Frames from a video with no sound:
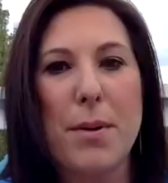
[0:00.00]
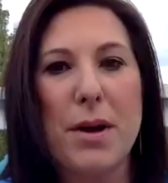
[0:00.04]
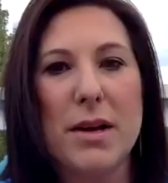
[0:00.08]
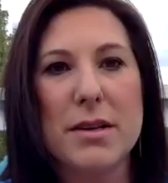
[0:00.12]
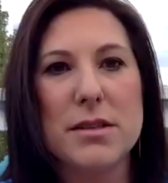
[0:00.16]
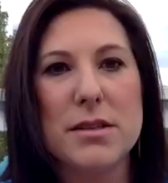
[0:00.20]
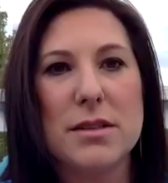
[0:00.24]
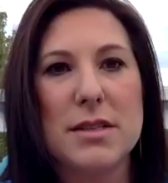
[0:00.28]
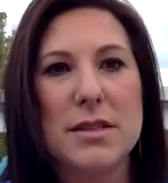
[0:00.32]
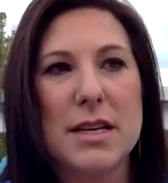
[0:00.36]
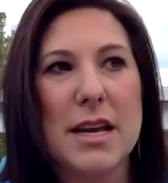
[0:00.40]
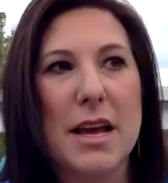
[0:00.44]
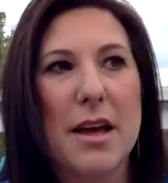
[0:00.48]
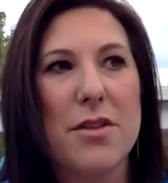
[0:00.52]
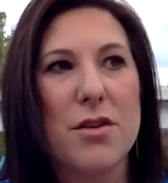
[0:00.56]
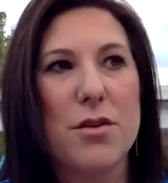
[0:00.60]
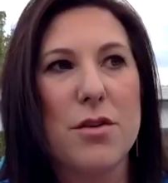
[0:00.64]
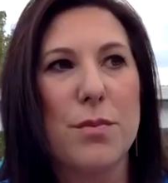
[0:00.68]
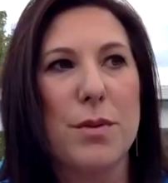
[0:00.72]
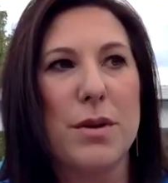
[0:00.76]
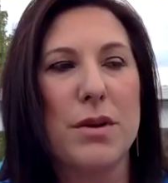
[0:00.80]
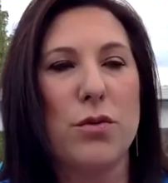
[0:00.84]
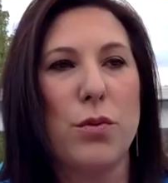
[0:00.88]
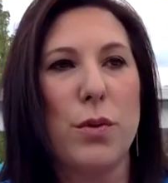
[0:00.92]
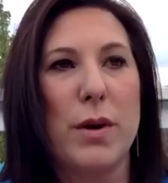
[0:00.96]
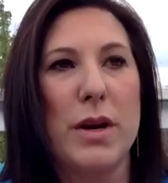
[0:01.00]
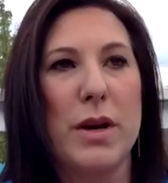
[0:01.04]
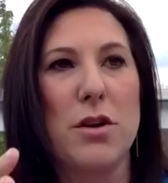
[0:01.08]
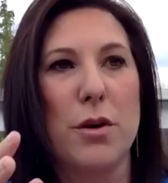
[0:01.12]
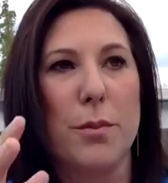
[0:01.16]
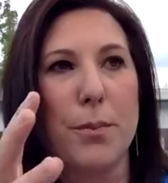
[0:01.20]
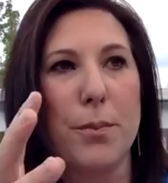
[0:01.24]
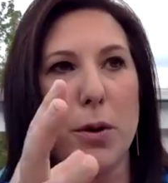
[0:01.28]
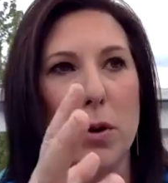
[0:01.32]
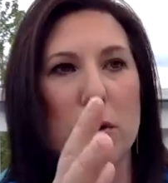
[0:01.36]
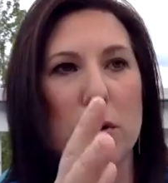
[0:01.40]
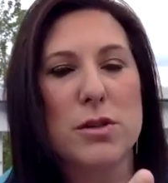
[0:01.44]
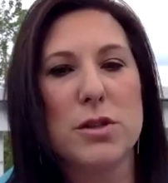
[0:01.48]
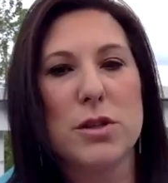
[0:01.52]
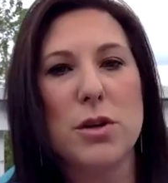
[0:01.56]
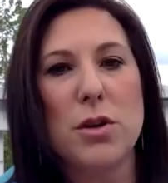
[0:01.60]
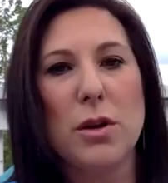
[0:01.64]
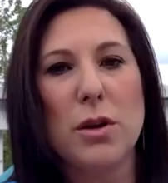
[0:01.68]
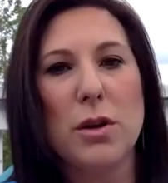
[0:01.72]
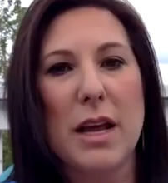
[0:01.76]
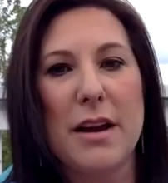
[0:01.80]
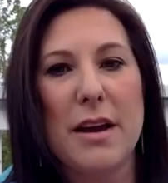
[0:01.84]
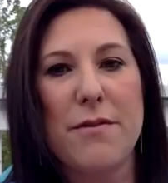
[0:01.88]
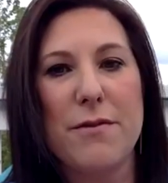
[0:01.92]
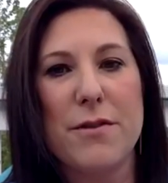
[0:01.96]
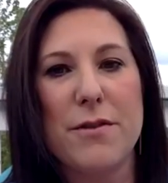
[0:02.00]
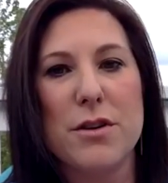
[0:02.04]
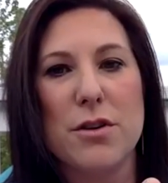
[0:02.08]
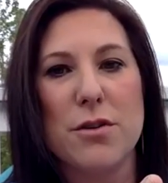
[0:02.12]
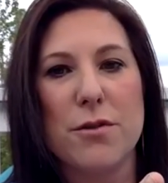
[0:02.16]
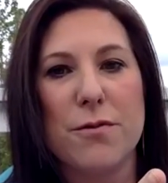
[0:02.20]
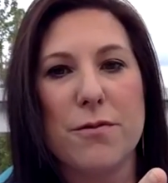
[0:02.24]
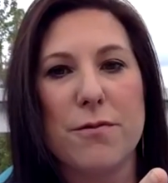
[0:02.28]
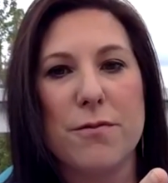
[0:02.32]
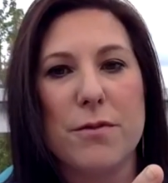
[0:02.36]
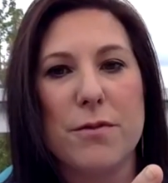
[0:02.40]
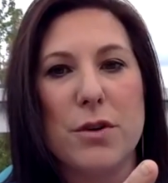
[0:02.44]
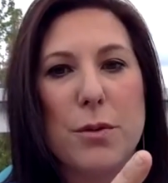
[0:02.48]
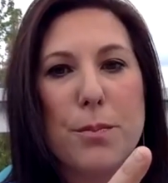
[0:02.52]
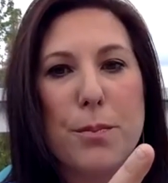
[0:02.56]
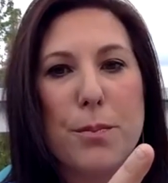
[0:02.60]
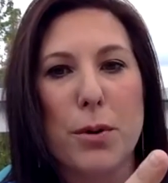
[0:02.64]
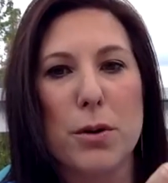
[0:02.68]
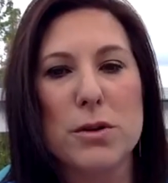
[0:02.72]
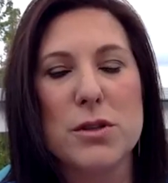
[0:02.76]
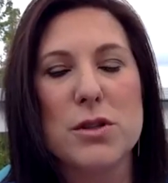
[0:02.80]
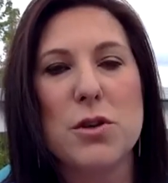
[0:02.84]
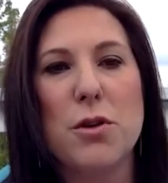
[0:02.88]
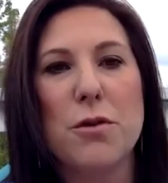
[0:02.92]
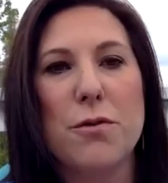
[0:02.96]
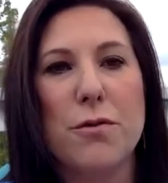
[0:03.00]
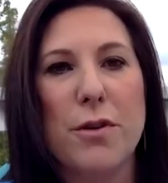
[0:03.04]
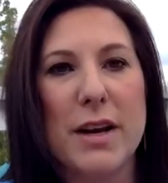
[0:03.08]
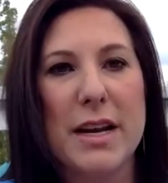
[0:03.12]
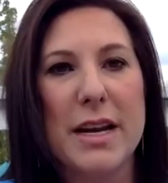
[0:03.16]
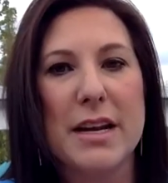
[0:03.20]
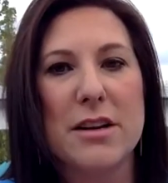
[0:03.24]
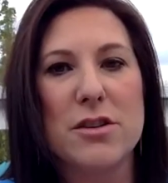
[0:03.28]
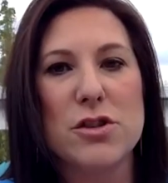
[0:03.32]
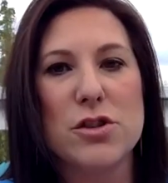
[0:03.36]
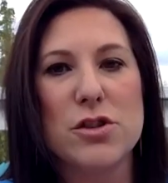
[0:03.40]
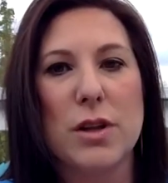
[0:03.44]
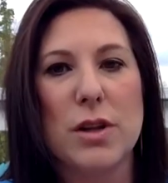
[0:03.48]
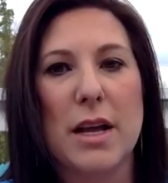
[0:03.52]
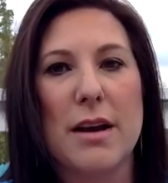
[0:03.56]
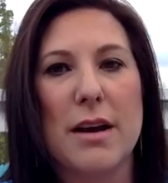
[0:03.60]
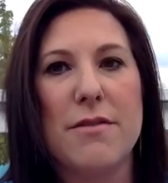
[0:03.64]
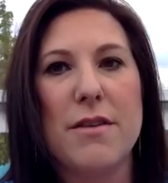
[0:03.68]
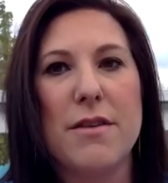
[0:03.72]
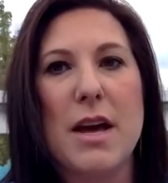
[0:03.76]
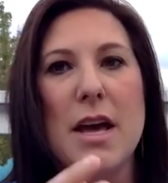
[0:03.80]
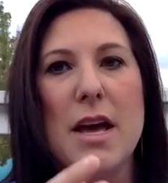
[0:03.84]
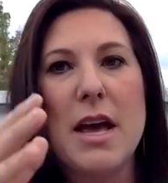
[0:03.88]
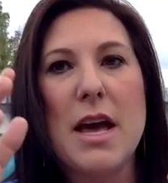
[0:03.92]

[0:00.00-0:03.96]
puzzle together between your personal life and your your personal financial life